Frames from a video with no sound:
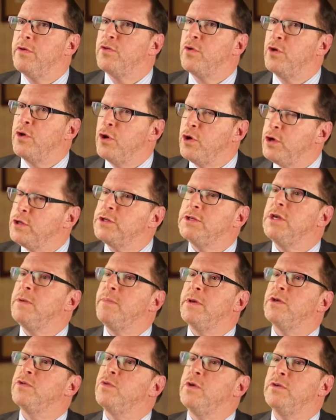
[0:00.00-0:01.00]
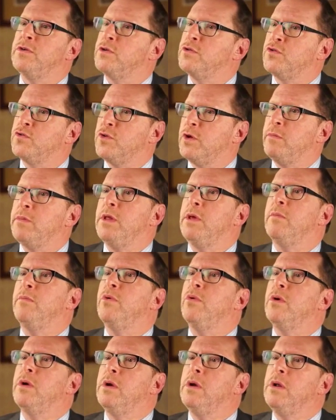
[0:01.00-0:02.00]
the good sleep history is extremely
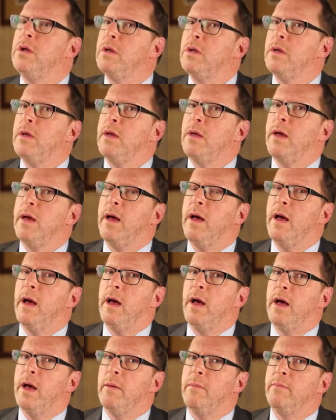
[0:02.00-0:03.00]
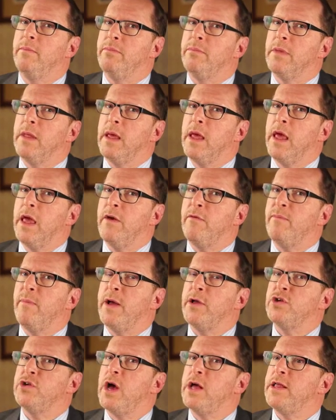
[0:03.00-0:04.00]
important. If
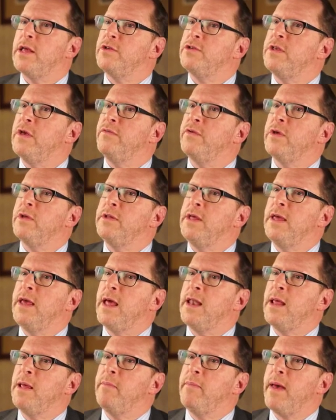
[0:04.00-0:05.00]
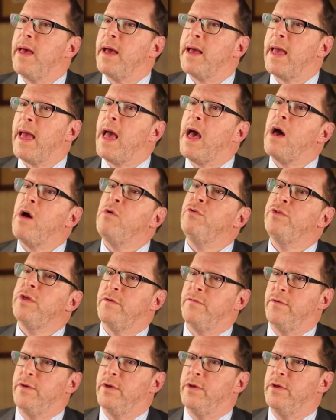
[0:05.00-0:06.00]
my child has difficulty getting back, how
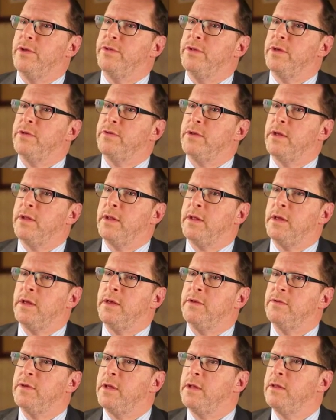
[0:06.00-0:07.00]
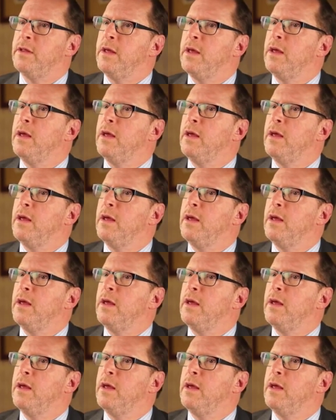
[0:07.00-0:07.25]
difficult is it? Is it